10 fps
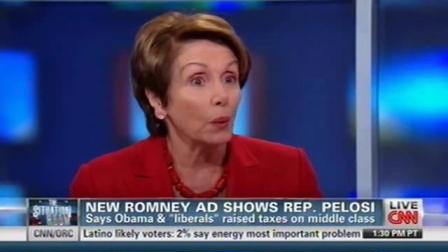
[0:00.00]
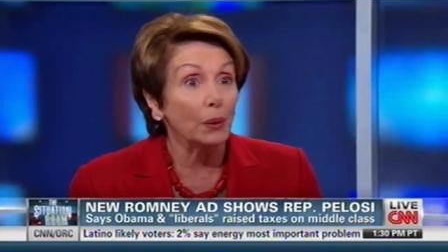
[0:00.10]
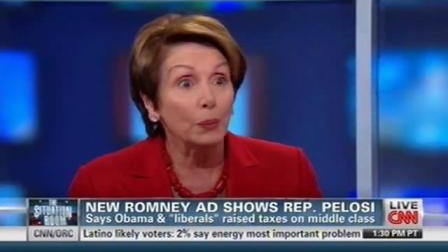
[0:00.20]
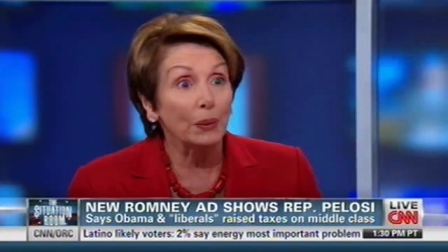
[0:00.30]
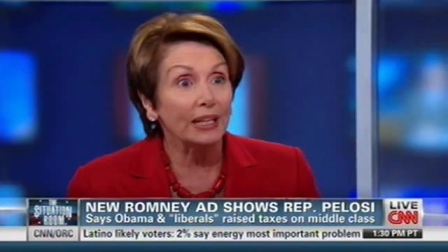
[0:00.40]

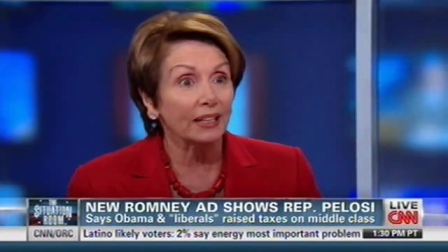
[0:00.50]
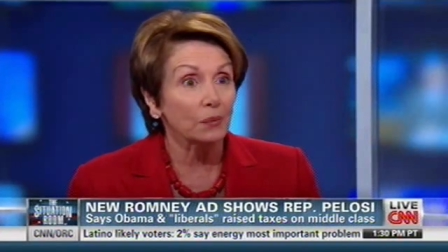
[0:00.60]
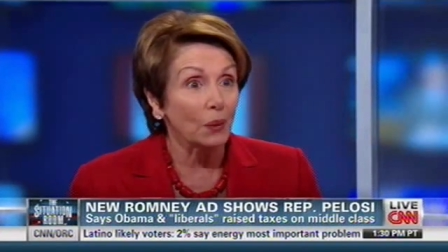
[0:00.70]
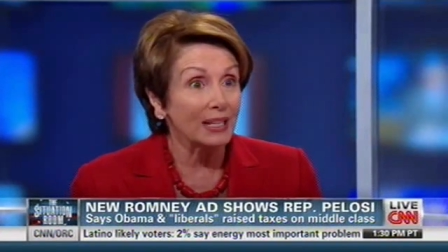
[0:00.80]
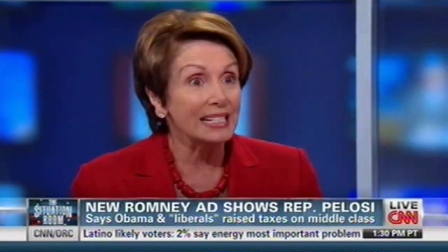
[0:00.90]
1 week
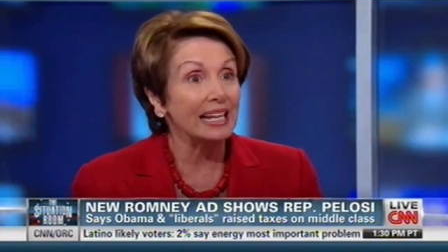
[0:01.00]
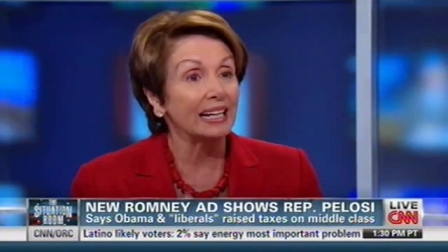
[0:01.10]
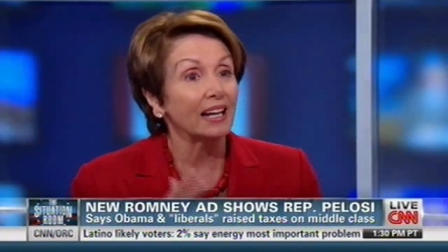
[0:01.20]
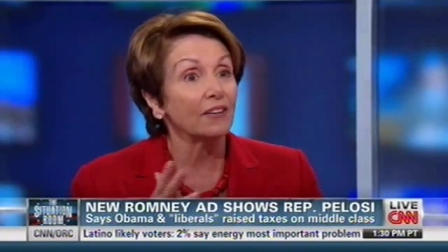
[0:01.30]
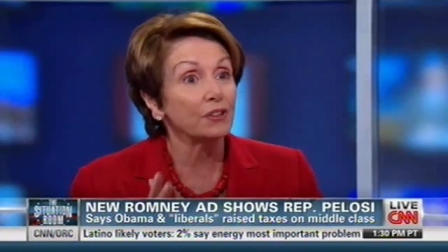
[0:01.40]
and 1
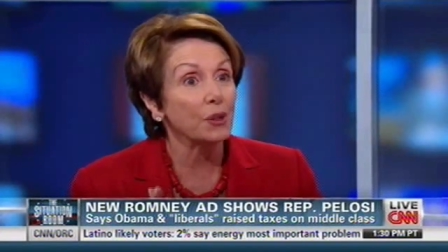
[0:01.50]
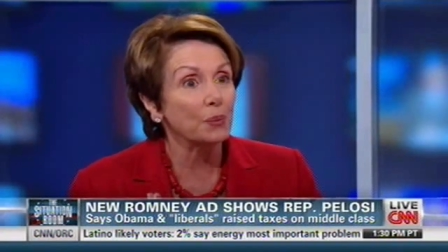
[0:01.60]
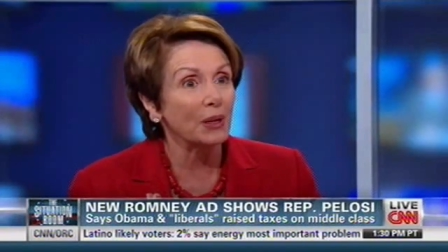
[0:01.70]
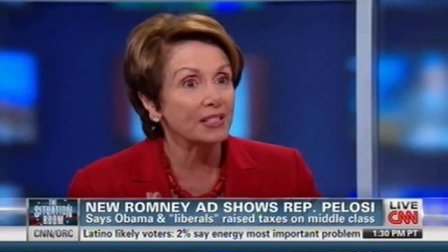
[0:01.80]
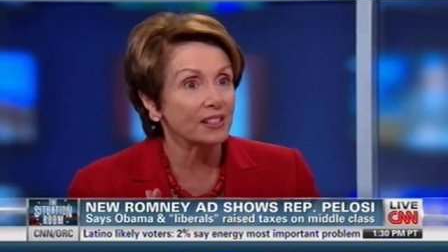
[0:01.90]
day after the
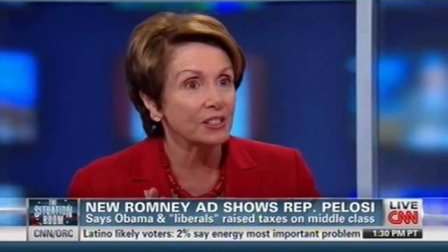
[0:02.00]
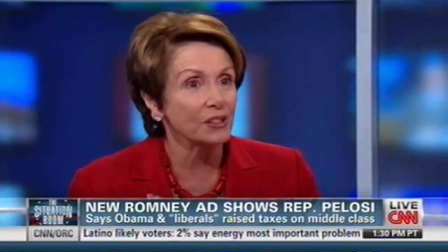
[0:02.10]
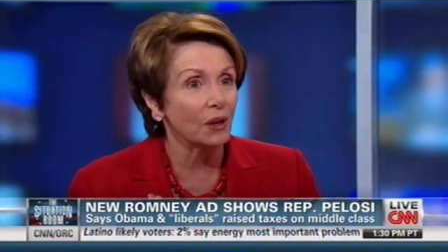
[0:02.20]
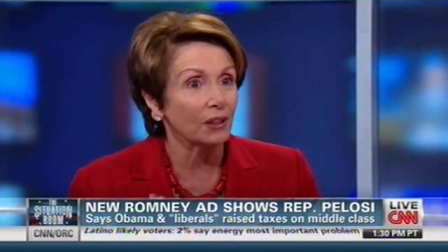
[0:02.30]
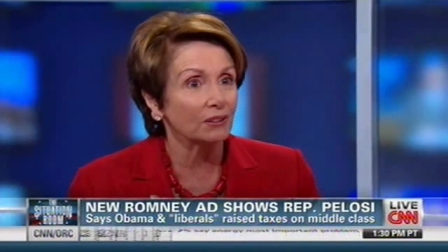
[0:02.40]
president's
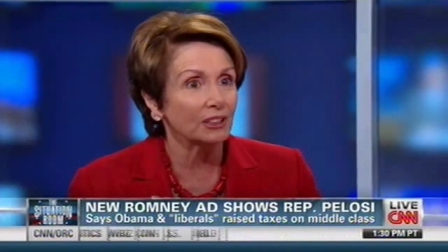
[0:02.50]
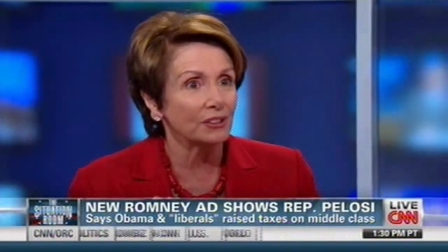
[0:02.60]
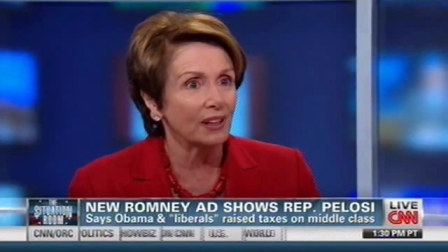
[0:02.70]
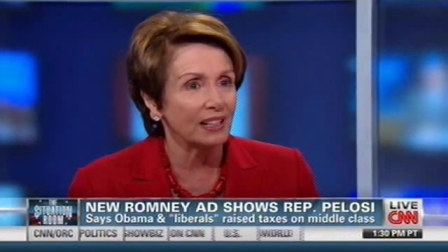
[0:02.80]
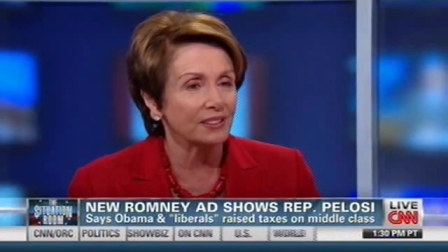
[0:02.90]
inaugural
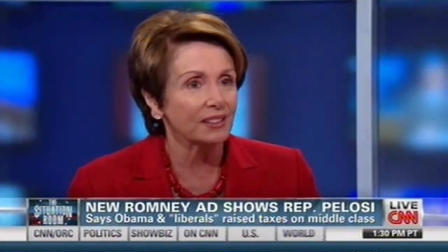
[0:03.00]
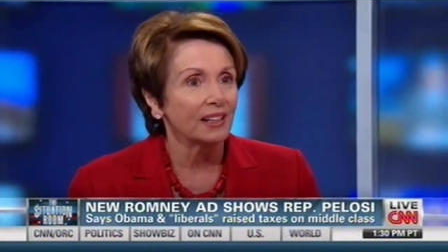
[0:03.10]
address.